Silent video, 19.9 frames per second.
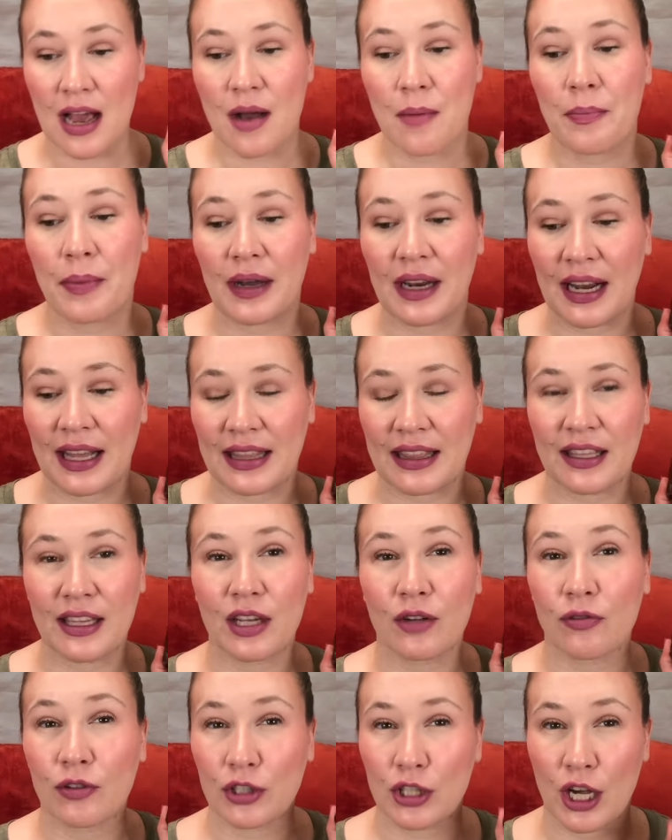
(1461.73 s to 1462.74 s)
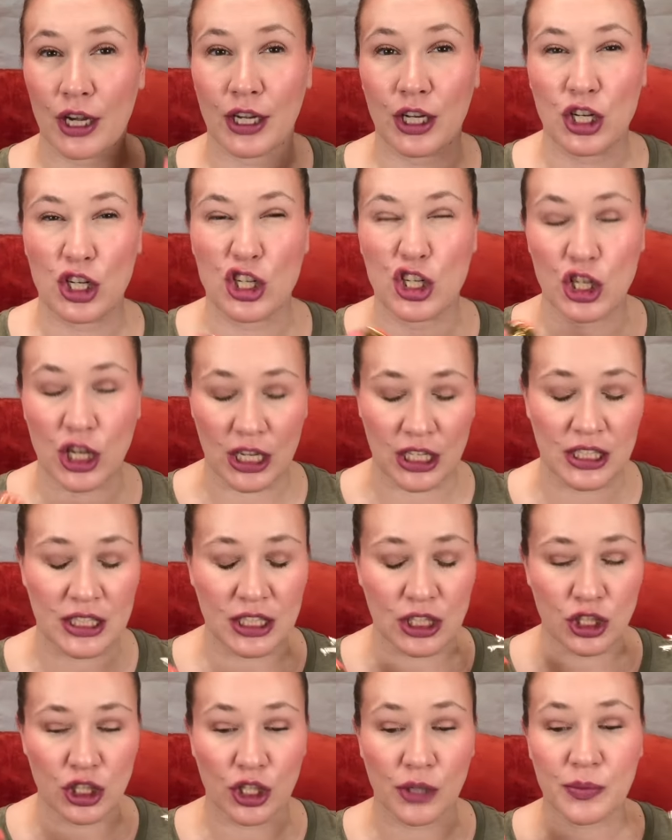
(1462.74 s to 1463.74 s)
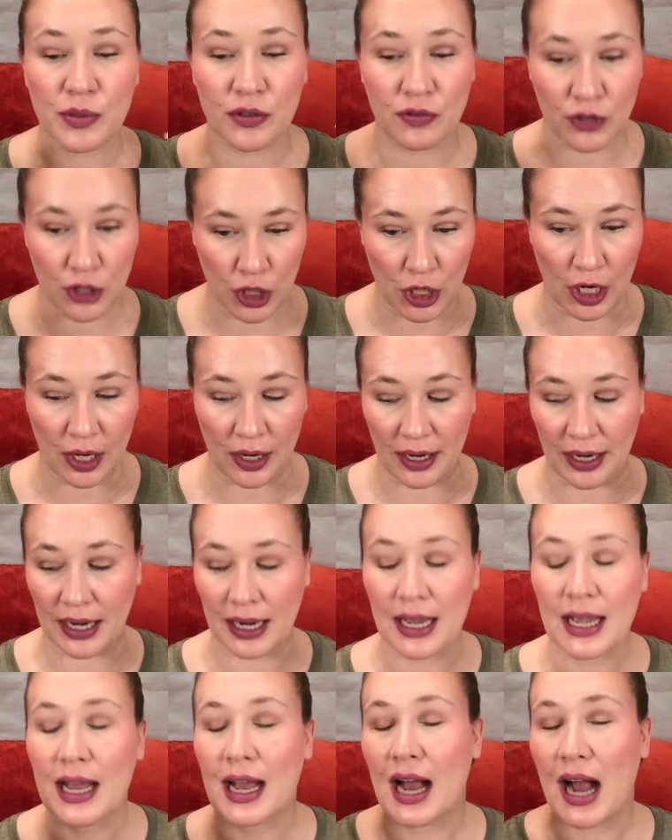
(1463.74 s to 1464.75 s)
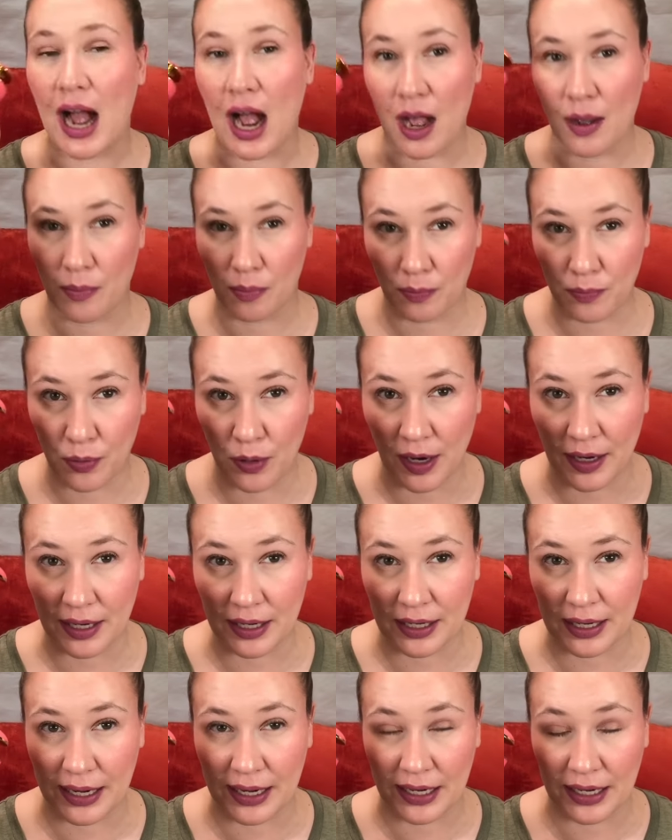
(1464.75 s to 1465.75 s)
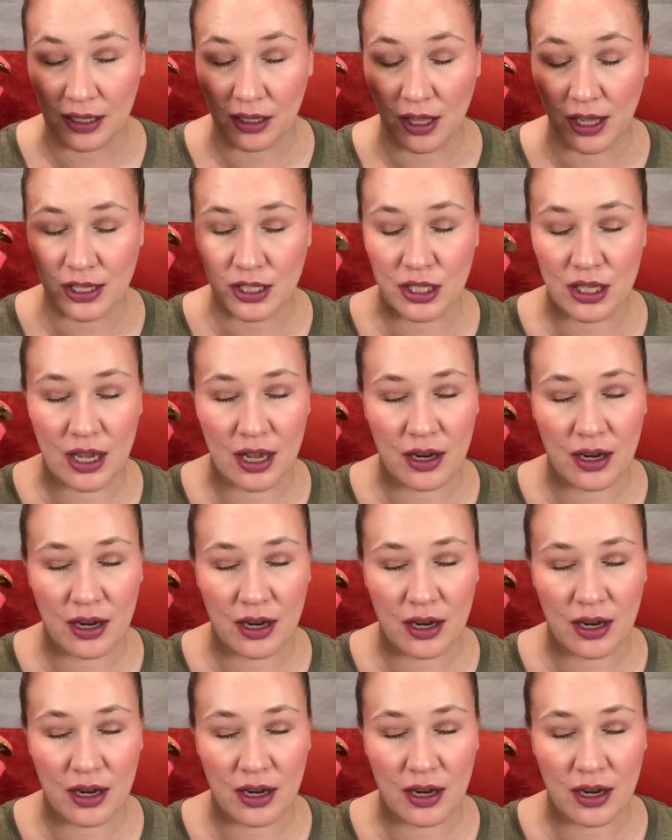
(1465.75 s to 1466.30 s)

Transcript: But I think if we're talking just in terms of cherry, Prada Candy Gloss